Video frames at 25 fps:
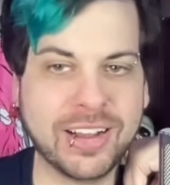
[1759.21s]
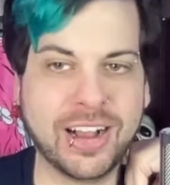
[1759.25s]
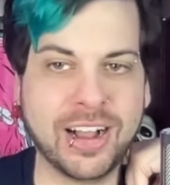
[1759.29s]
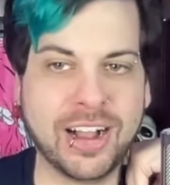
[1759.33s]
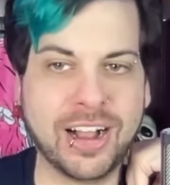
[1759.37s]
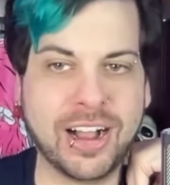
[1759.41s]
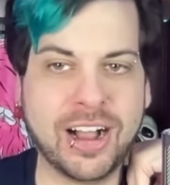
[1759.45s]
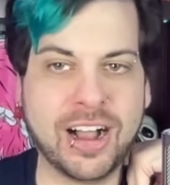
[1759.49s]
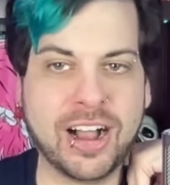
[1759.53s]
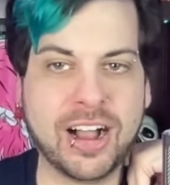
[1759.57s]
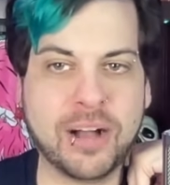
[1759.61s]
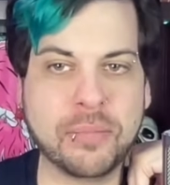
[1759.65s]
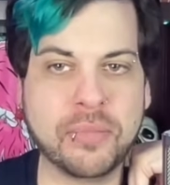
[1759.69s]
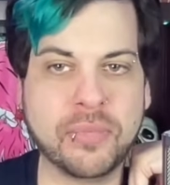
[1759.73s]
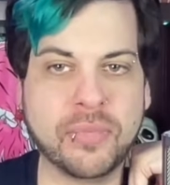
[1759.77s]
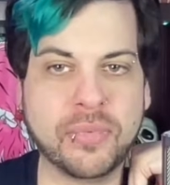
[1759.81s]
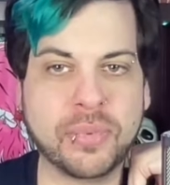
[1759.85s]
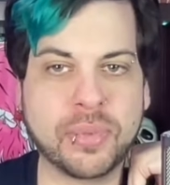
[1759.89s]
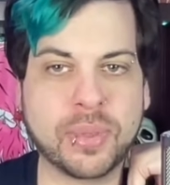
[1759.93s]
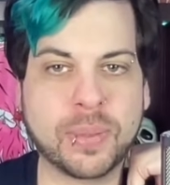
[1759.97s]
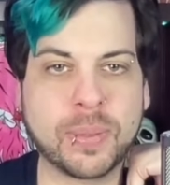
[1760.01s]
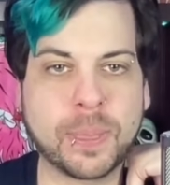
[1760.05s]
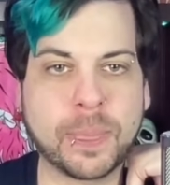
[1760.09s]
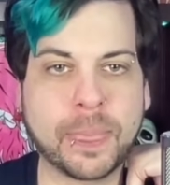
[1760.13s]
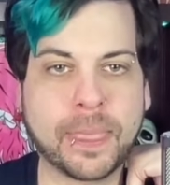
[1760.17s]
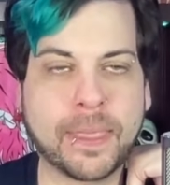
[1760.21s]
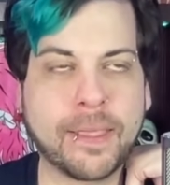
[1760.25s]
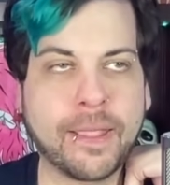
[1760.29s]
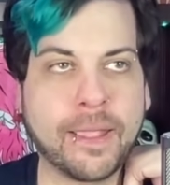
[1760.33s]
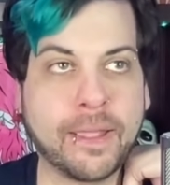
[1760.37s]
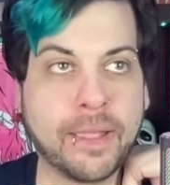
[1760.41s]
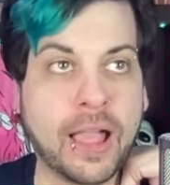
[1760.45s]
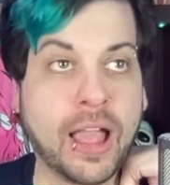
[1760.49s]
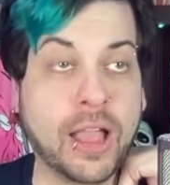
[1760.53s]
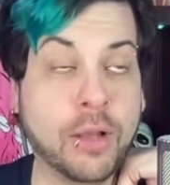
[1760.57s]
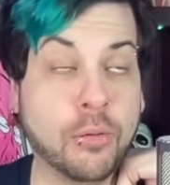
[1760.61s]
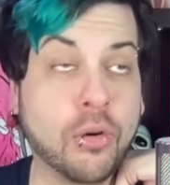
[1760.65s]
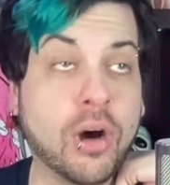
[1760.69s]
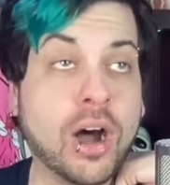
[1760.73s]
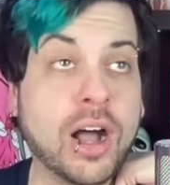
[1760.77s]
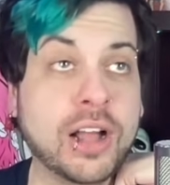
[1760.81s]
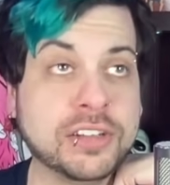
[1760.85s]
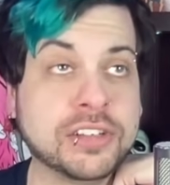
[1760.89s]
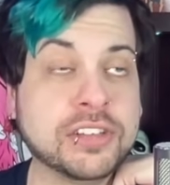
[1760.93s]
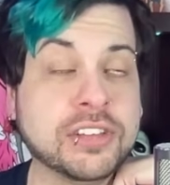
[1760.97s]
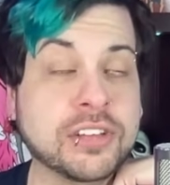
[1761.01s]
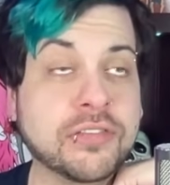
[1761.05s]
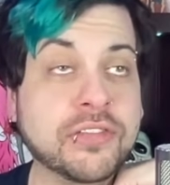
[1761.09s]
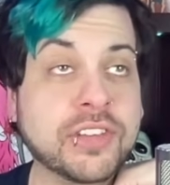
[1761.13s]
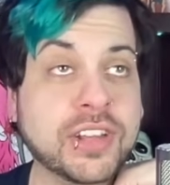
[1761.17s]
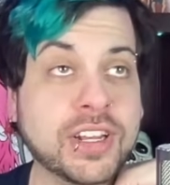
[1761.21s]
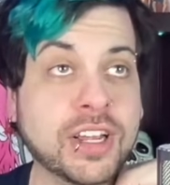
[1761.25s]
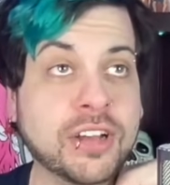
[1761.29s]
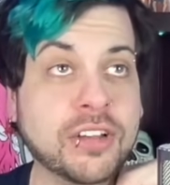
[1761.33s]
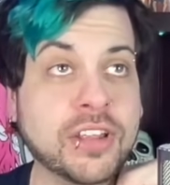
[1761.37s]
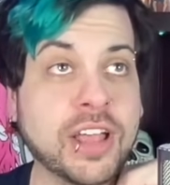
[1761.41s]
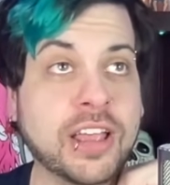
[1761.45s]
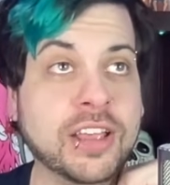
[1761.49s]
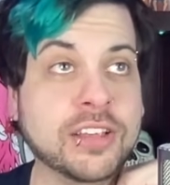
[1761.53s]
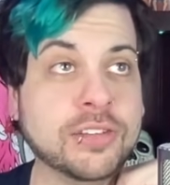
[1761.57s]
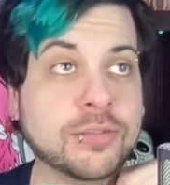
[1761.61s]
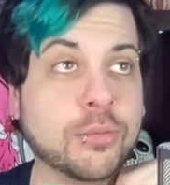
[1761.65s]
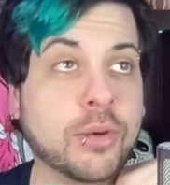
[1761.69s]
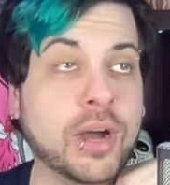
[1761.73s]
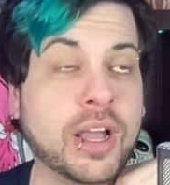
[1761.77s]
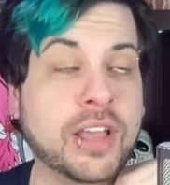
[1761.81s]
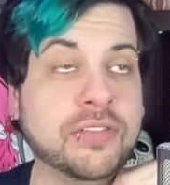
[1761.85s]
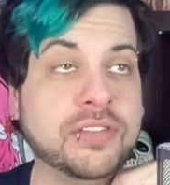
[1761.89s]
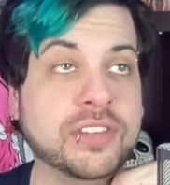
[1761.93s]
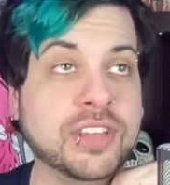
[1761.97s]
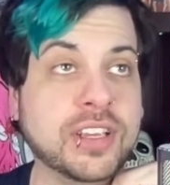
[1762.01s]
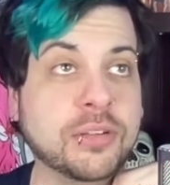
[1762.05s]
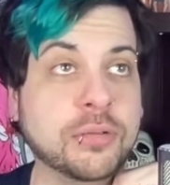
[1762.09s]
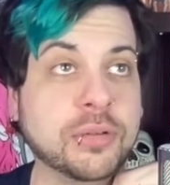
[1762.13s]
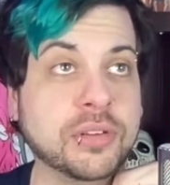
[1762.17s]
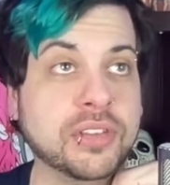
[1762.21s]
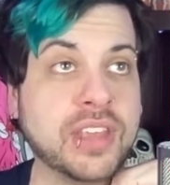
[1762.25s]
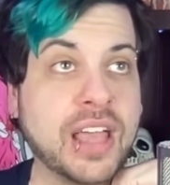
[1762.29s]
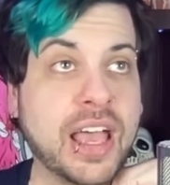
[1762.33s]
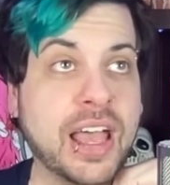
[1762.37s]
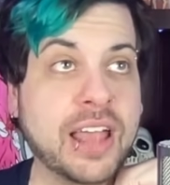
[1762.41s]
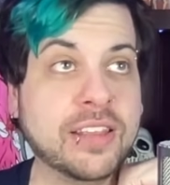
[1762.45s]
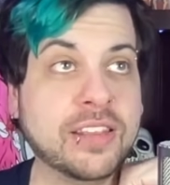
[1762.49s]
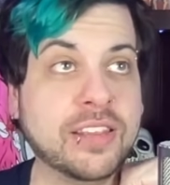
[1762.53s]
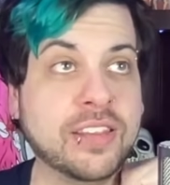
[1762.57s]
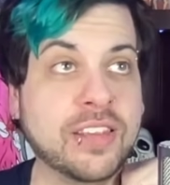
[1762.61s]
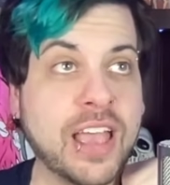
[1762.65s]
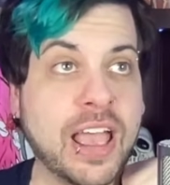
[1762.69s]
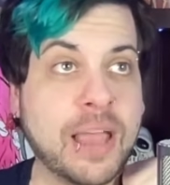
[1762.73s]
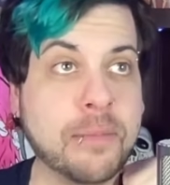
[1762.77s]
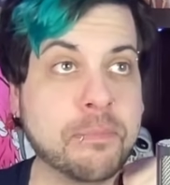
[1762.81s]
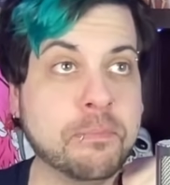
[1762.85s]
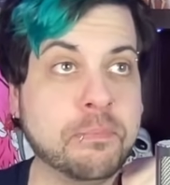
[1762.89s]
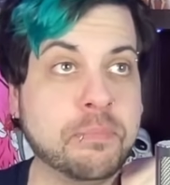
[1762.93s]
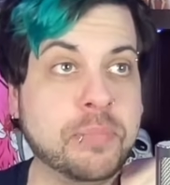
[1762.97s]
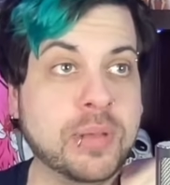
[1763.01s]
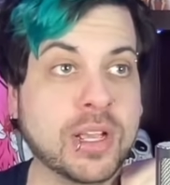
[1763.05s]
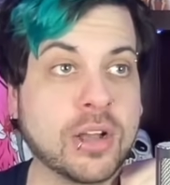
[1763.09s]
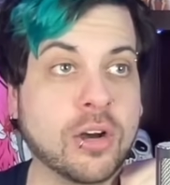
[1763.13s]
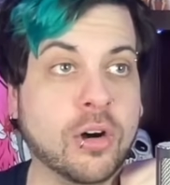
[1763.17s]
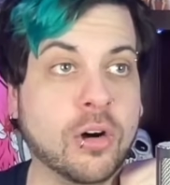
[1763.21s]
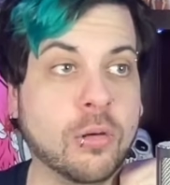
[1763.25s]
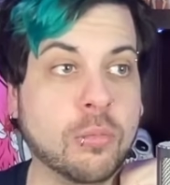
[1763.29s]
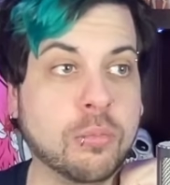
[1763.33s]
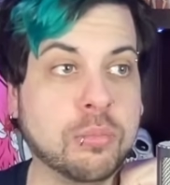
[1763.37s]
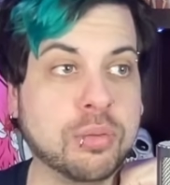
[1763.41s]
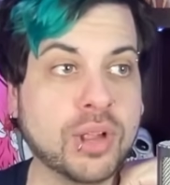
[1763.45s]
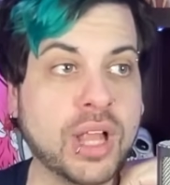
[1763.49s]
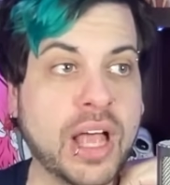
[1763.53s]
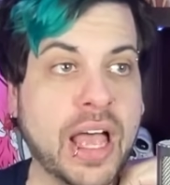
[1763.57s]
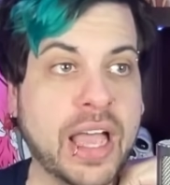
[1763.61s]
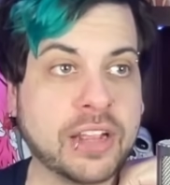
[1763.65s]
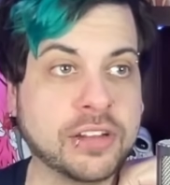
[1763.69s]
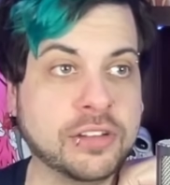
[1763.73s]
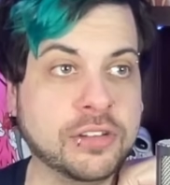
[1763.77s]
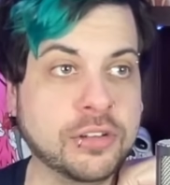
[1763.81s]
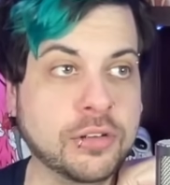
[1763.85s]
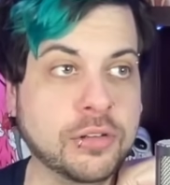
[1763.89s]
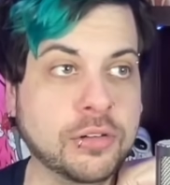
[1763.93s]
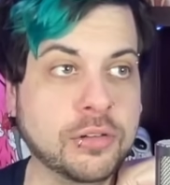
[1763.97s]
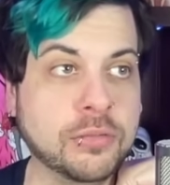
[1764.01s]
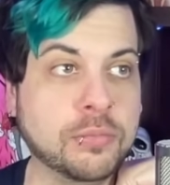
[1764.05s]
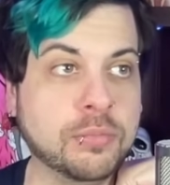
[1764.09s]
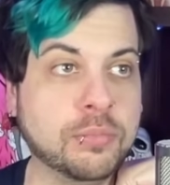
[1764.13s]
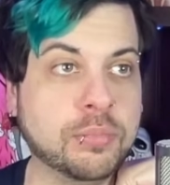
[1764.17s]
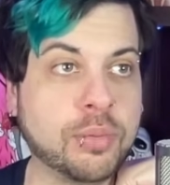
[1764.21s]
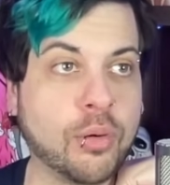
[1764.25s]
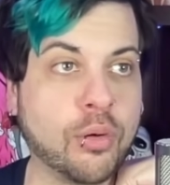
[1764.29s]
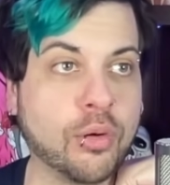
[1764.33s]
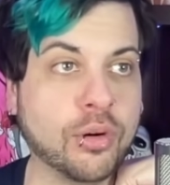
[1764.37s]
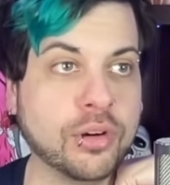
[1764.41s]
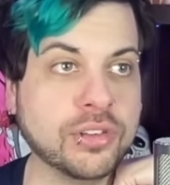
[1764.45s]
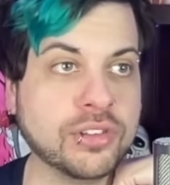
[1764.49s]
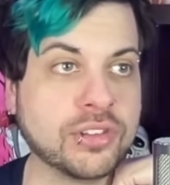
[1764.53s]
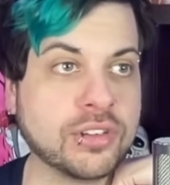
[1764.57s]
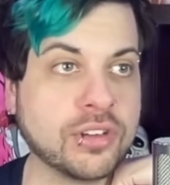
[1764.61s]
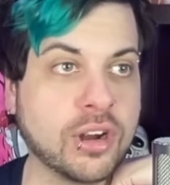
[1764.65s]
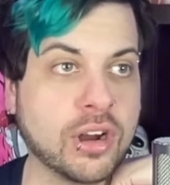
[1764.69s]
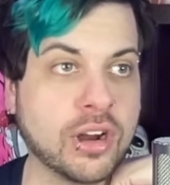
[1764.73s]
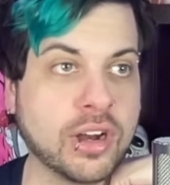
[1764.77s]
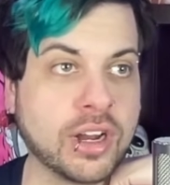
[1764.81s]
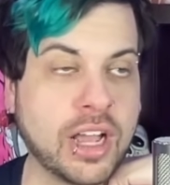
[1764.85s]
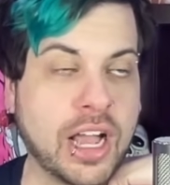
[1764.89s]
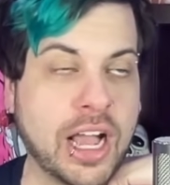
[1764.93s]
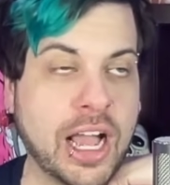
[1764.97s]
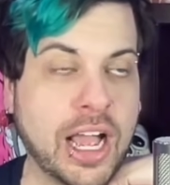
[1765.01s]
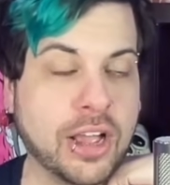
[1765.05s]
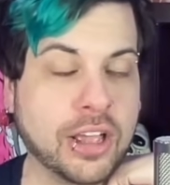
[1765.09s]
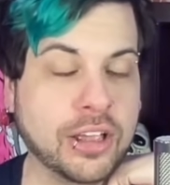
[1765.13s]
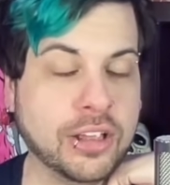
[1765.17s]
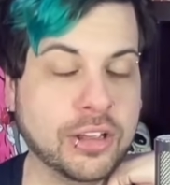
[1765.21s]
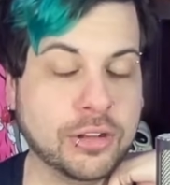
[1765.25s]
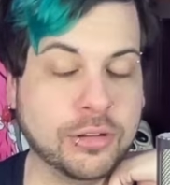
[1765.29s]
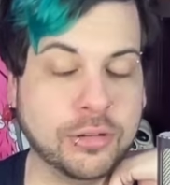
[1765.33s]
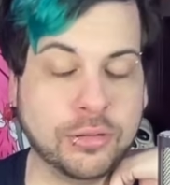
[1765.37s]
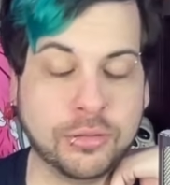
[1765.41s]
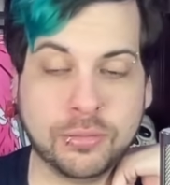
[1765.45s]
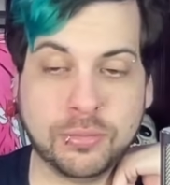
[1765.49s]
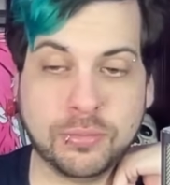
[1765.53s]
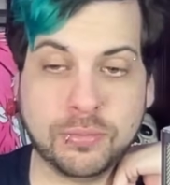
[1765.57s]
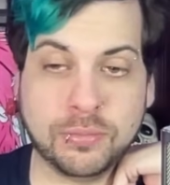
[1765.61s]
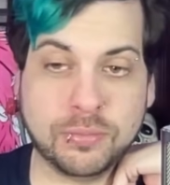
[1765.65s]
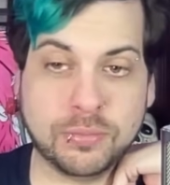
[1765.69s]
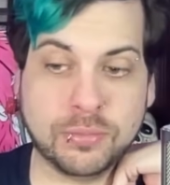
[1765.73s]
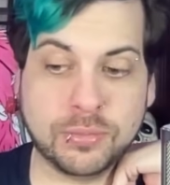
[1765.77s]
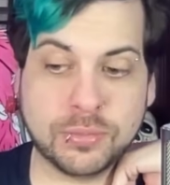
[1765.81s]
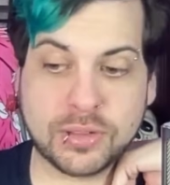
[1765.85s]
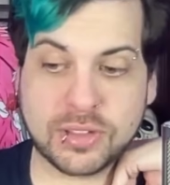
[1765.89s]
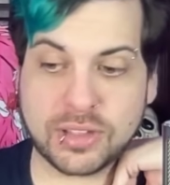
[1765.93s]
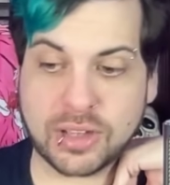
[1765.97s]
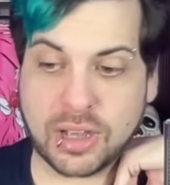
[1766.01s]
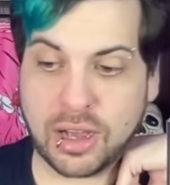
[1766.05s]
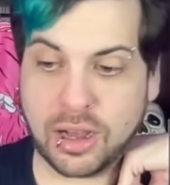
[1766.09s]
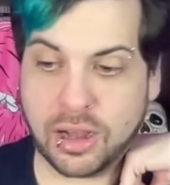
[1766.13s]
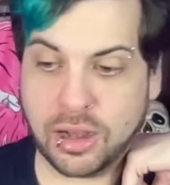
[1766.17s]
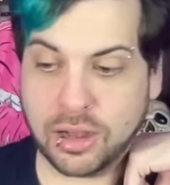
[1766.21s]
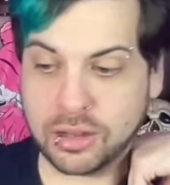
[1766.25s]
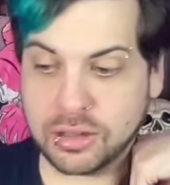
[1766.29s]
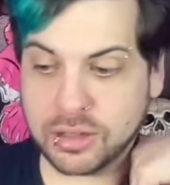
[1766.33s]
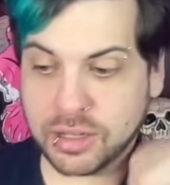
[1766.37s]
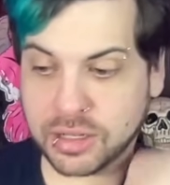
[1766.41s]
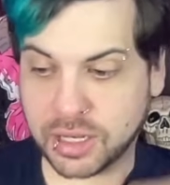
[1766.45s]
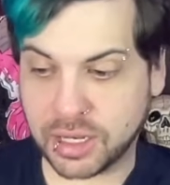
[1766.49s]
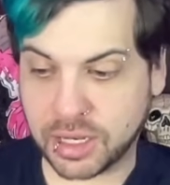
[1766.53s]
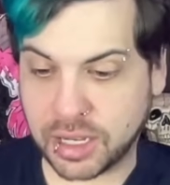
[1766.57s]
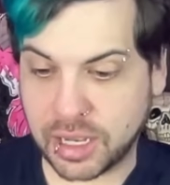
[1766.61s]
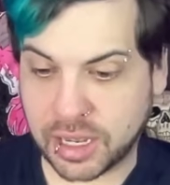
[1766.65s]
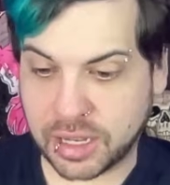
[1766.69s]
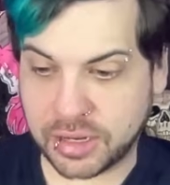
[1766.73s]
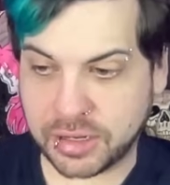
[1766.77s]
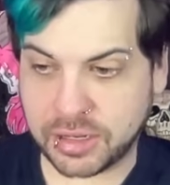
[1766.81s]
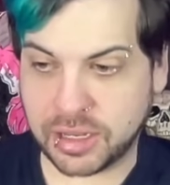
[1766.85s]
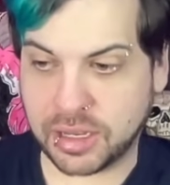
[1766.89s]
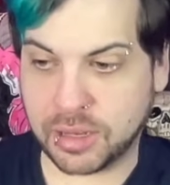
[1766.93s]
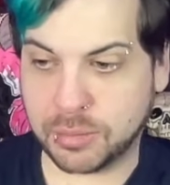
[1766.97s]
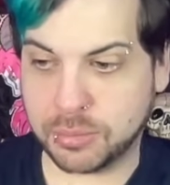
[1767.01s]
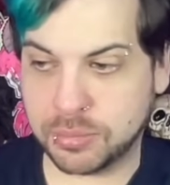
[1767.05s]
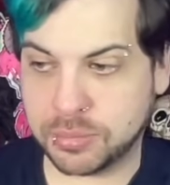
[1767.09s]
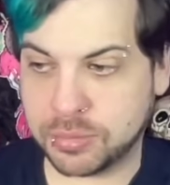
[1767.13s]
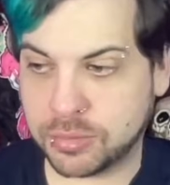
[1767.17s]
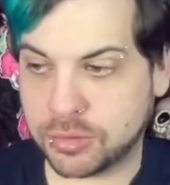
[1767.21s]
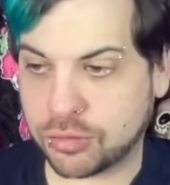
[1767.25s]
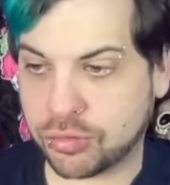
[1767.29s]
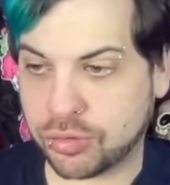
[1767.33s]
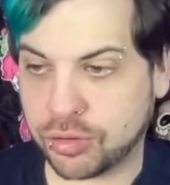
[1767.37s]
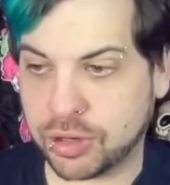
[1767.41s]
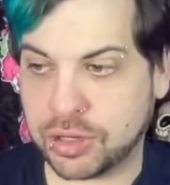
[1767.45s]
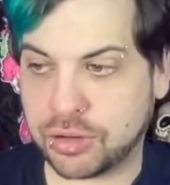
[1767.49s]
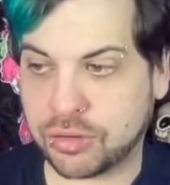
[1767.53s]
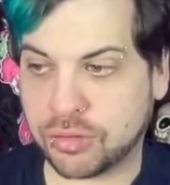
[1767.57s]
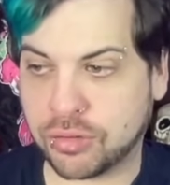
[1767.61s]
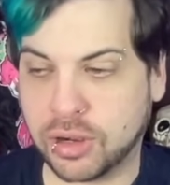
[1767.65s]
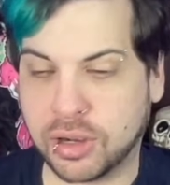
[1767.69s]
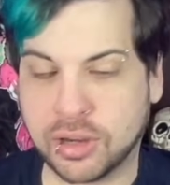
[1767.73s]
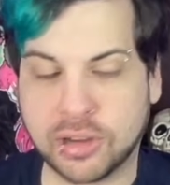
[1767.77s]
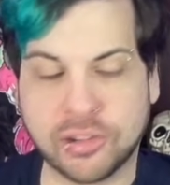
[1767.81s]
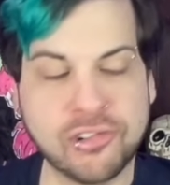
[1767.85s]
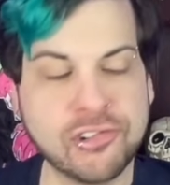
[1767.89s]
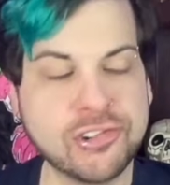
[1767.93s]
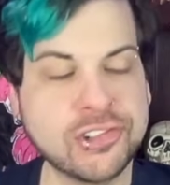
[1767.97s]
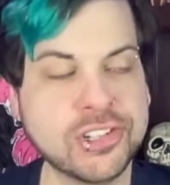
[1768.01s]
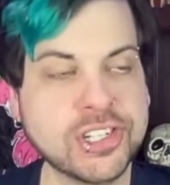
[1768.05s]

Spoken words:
I watched the video that his wife did with that big old black dude porn star guy who hung like a goddamn tree trunk.